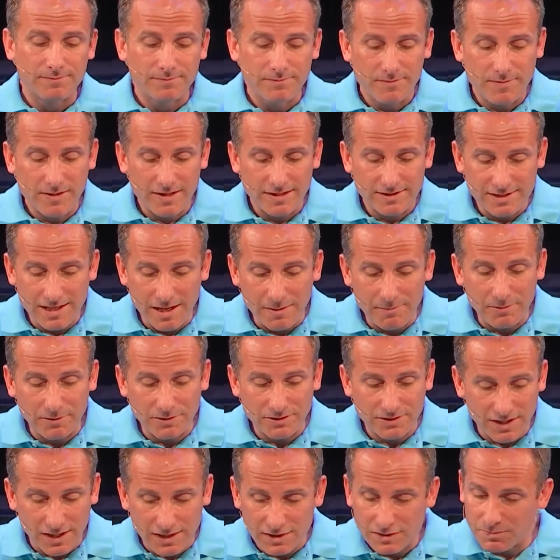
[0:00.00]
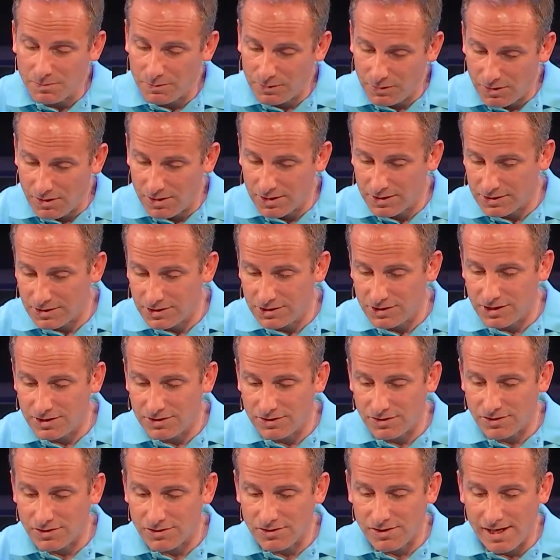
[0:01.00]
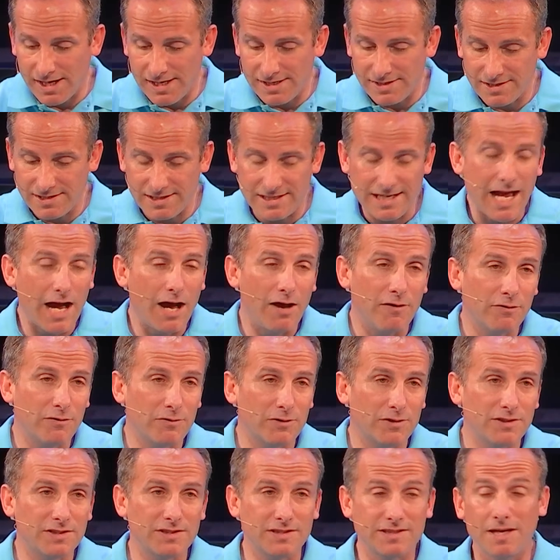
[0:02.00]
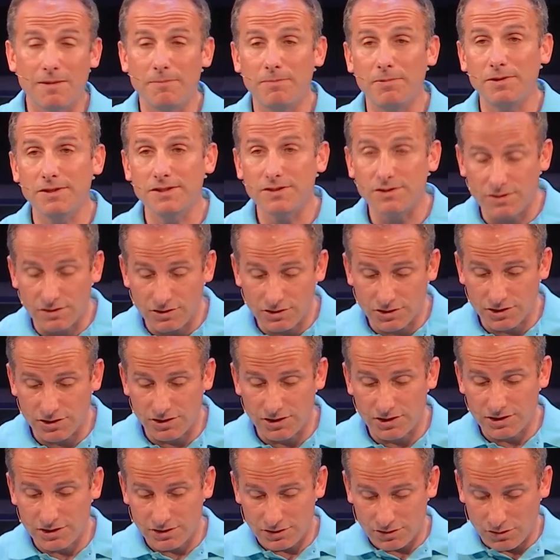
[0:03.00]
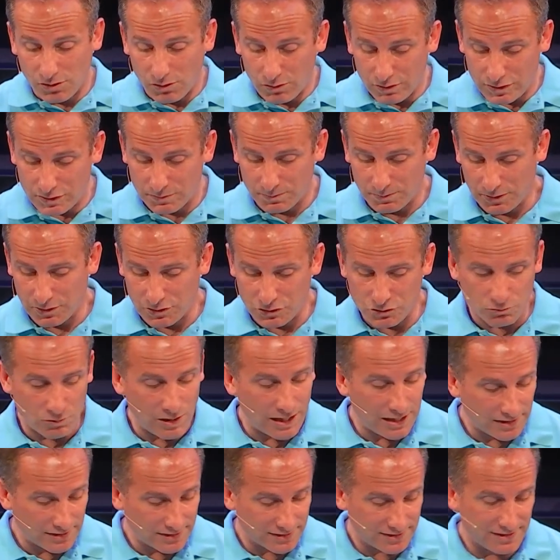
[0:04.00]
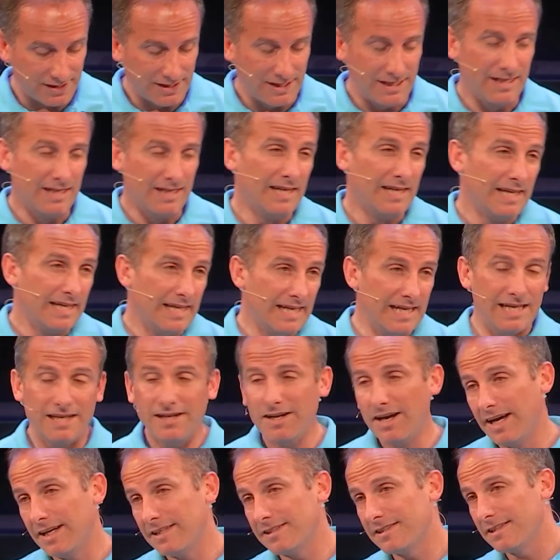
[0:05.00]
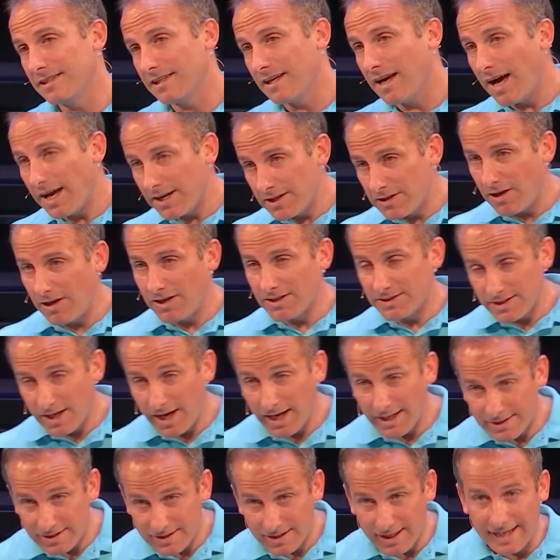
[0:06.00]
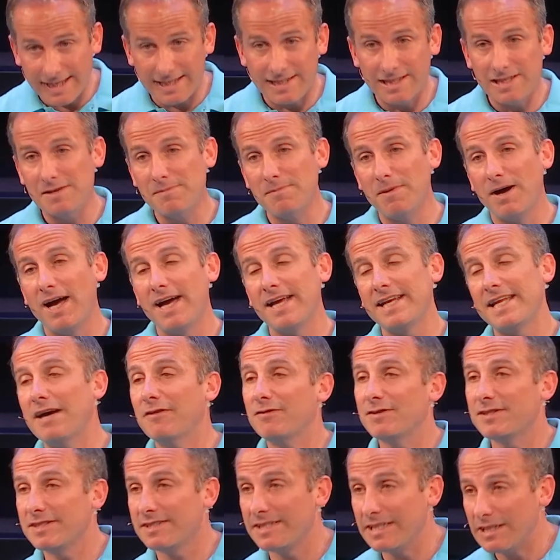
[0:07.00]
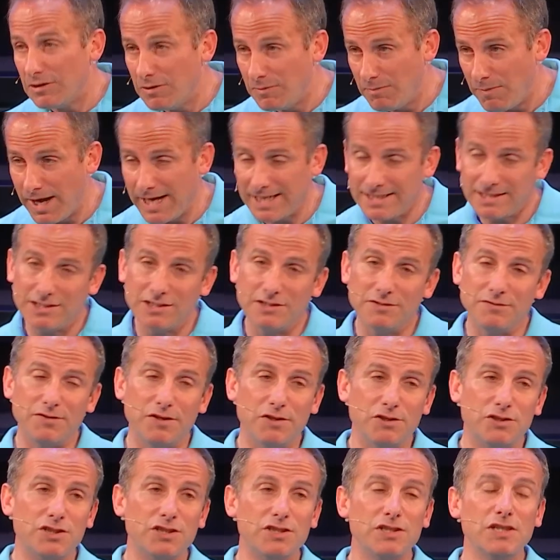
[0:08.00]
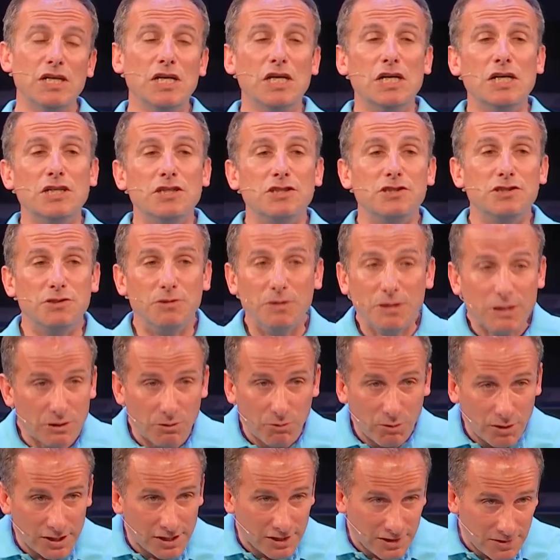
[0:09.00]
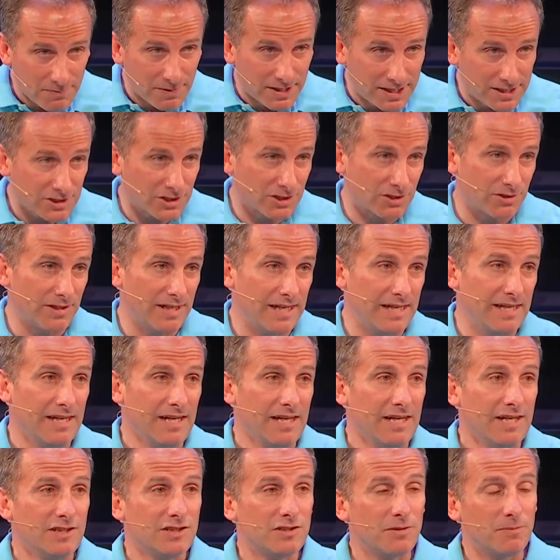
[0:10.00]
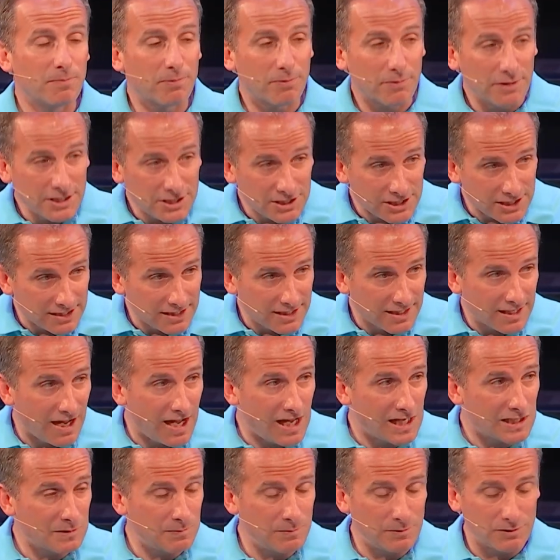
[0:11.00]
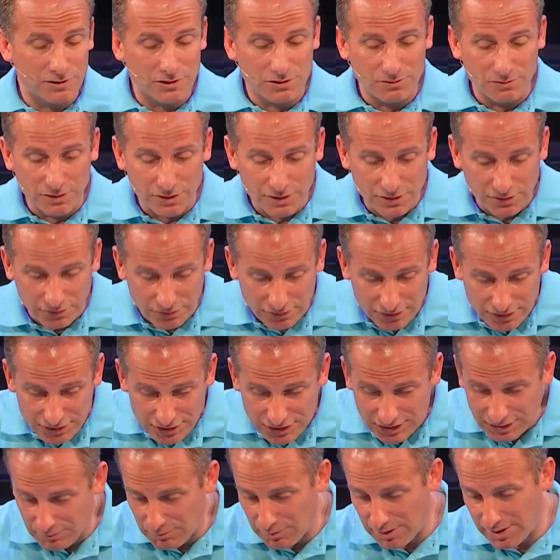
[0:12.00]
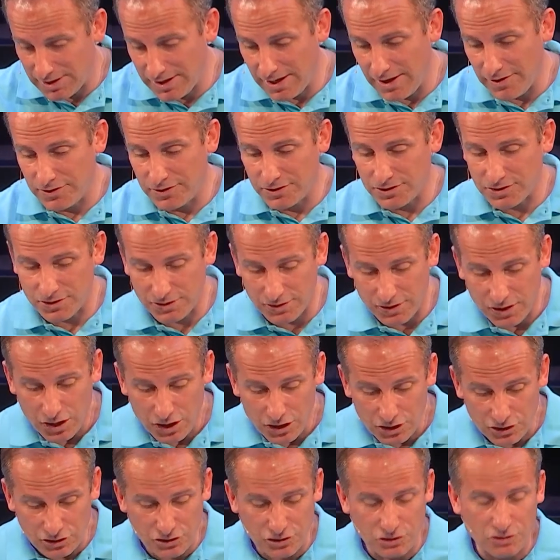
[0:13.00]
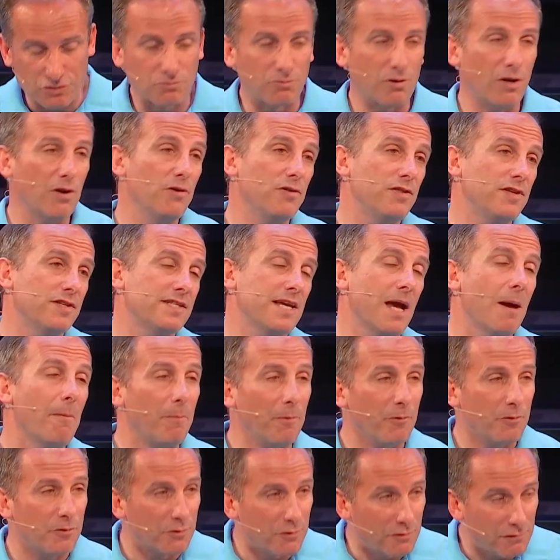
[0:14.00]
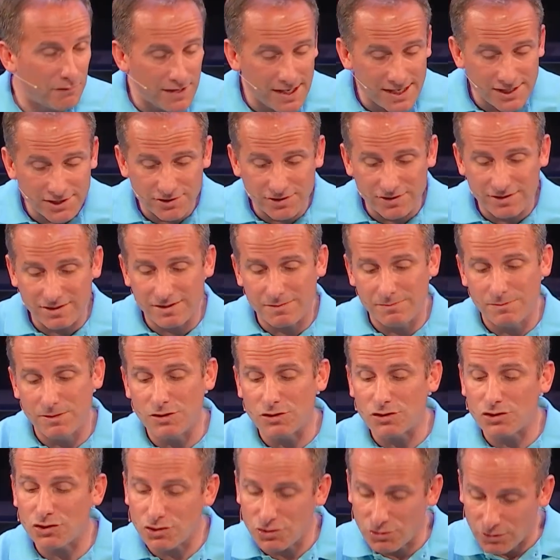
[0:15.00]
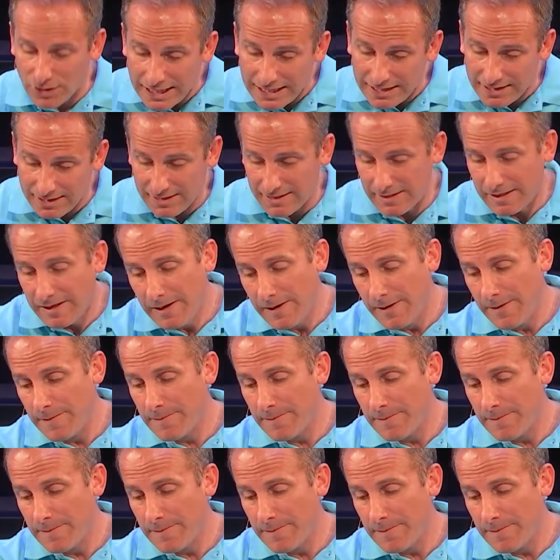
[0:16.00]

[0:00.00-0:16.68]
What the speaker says: And the temple does belong to Jesus Christ. And now, of course, the temple is the church as the Holy Spirit dwells in us. And God calls us, like Nehemiah, to have a single-minded devotion to doing the work of the ministry, to preaching the gospel, to encouraging one another, to grow the temple through evangelism, and to strengthen